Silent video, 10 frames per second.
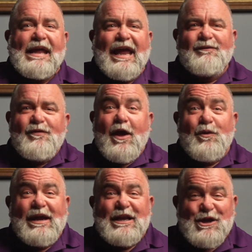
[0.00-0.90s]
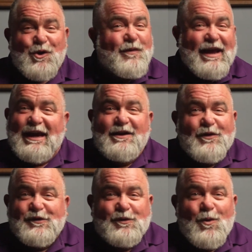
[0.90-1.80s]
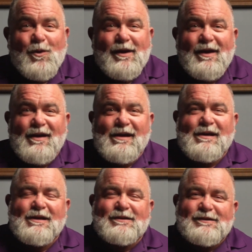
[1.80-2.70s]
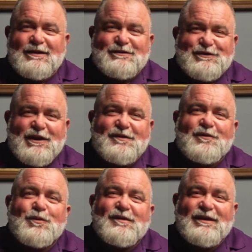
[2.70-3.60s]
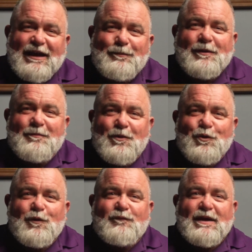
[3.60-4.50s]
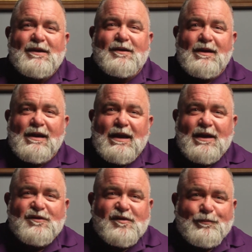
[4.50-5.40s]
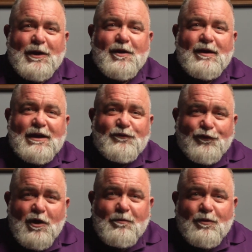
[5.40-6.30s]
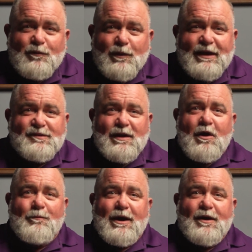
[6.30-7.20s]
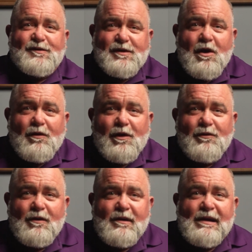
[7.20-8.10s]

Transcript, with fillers: Even though he knew the end of the story, says Jesus was deeply moved in, in spirit and troubled when he saw Mary's sorrow.